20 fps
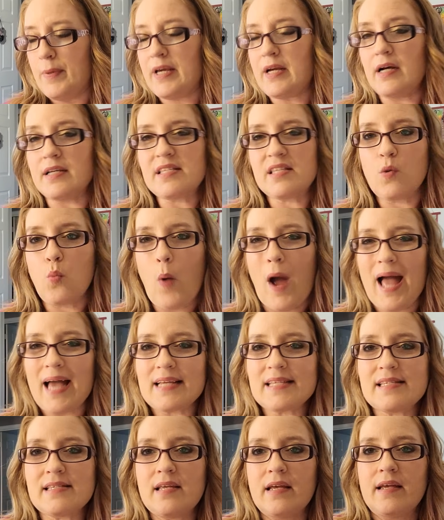Because the
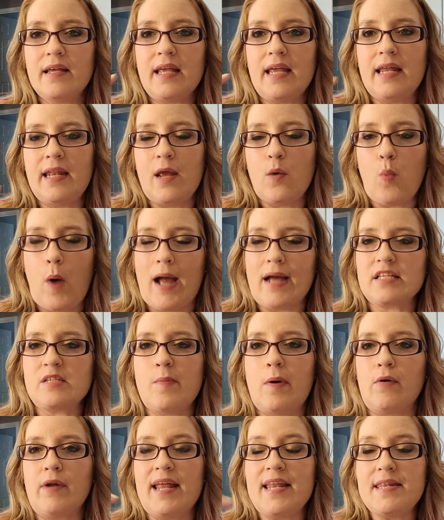wax in a
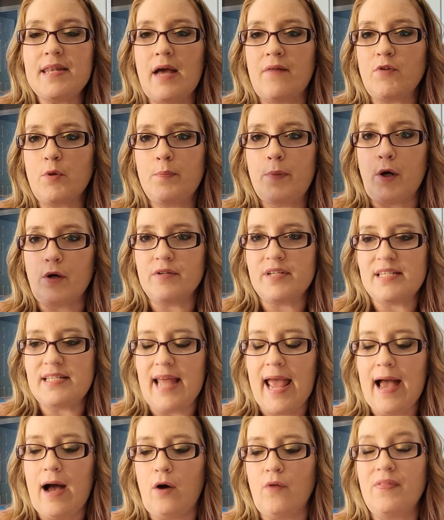wax melt, it never
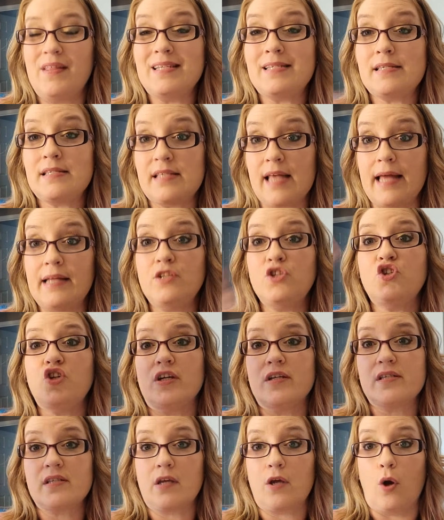burns down. The scent
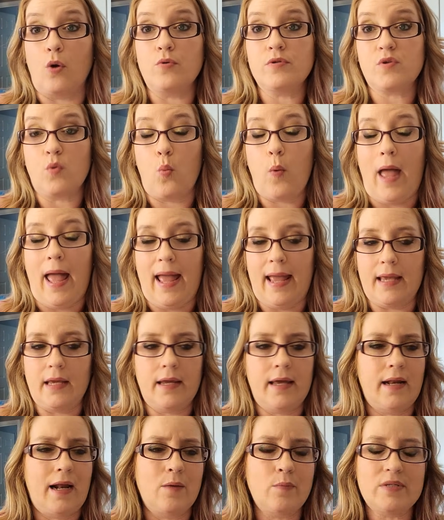just goes
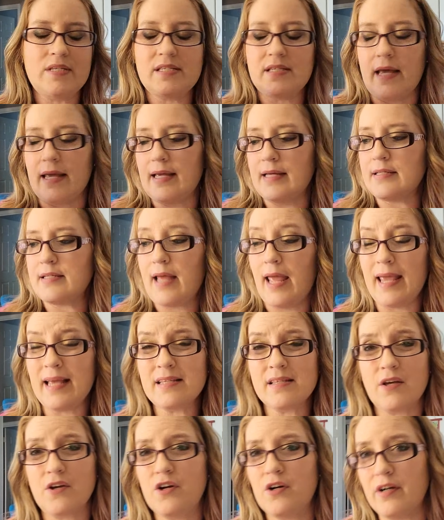away. And I would say it
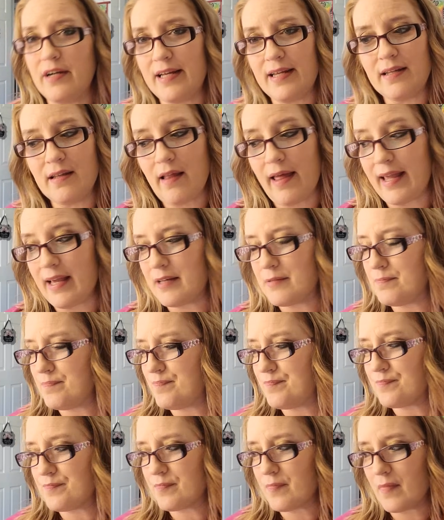takes a good like
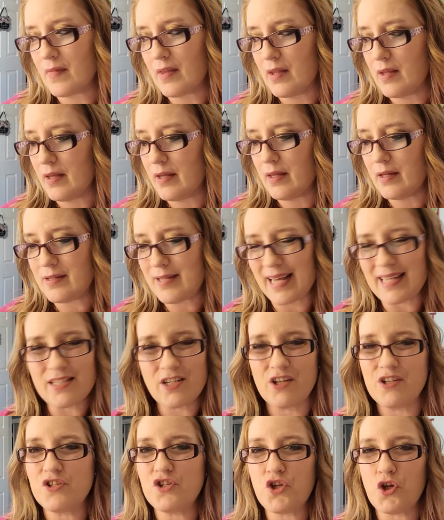
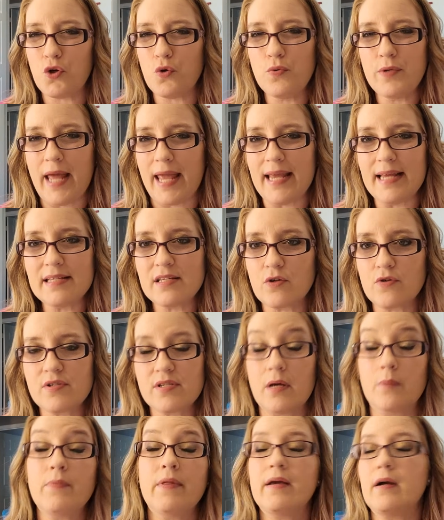takes a good 2 days or
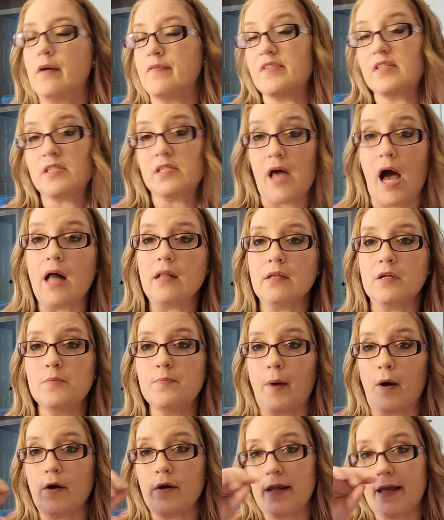something of
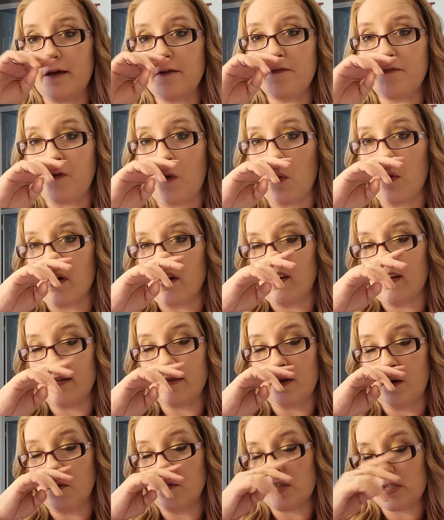solid burning for
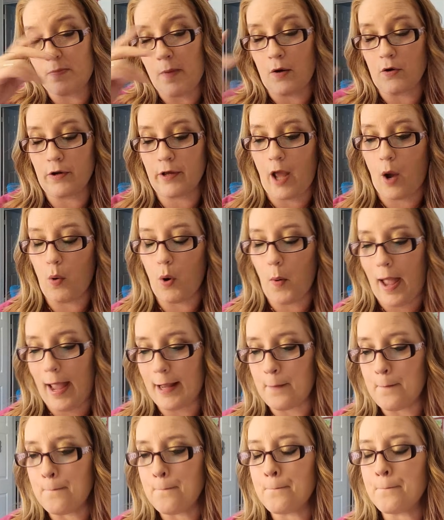the smell to go
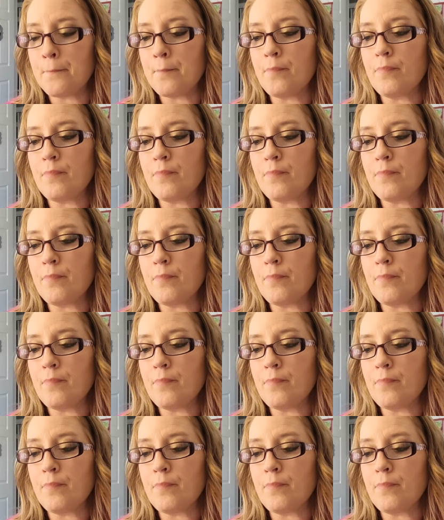away.